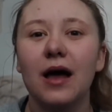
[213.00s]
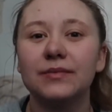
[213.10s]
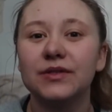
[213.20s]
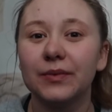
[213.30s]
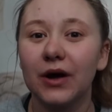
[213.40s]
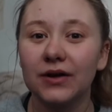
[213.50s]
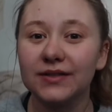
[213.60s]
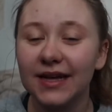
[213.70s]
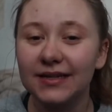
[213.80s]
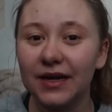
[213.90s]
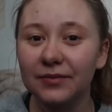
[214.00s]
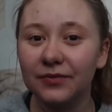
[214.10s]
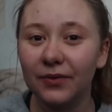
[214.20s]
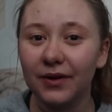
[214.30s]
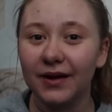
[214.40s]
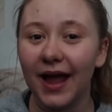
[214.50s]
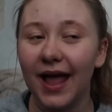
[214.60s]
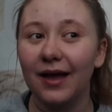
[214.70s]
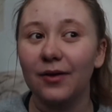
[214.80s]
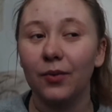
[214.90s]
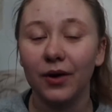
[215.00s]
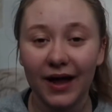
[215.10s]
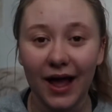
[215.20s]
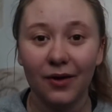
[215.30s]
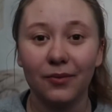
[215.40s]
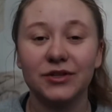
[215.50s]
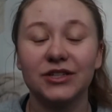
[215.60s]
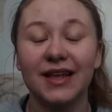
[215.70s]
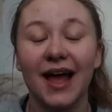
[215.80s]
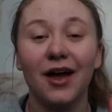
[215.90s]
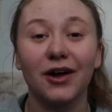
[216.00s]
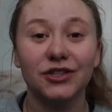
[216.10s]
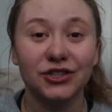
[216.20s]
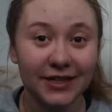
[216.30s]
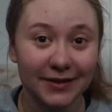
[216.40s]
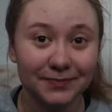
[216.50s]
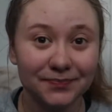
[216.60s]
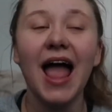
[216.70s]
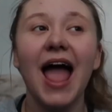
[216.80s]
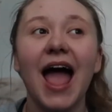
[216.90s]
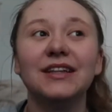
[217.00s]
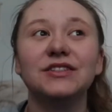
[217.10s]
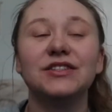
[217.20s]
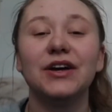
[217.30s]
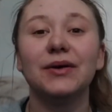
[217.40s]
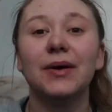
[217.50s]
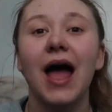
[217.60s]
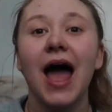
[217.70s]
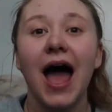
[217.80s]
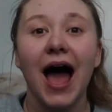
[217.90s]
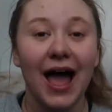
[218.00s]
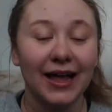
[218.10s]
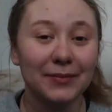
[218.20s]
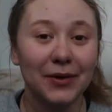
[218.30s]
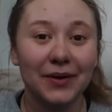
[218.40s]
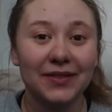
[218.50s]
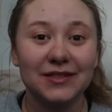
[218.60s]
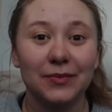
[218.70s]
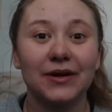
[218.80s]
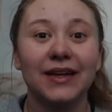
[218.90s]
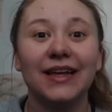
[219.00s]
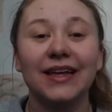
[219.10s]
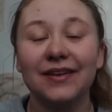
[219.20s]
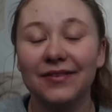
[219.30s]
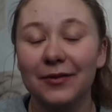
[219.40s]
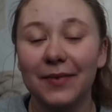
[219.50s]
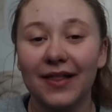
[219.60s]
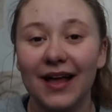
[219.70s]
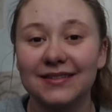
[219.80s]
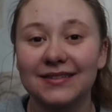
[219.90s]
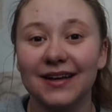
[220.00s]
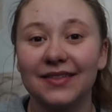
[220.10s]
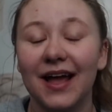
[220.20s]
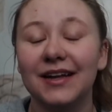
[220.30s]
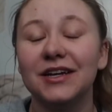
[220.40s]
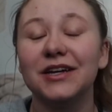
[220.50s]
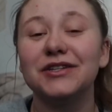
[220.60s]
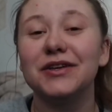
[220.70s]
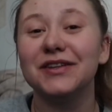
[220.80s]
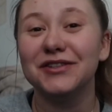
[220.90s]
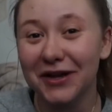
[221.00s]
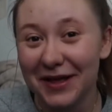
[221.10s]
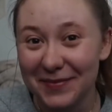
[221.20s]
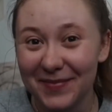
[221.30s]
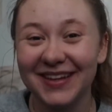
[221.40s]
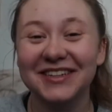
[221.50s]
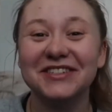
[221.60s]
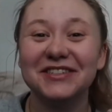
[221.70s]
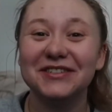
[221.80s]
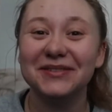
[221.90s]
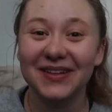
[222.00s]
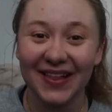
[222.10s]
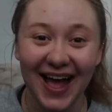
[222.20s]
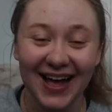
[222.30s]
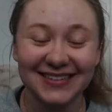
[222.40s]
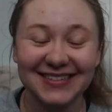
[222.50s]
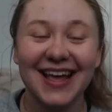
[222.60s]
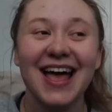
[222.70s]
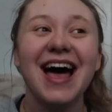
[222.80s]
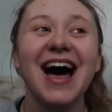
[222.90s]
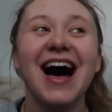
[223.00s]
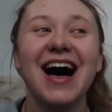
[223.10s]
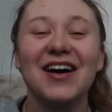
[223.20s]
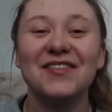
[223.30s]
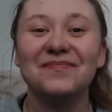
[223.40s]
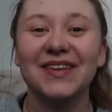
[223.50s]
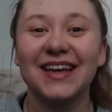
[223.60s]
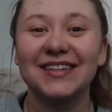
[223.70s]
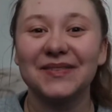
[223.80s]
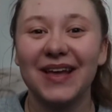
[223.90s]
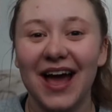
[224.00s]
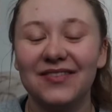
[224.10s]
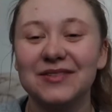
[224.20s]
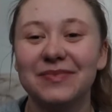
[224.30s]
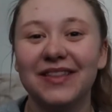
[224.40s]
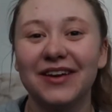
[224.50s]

So we're all signed up for a workout, which is at our gym. And so I am going this morning, even though my class is online, to the gym to do class, because we have to be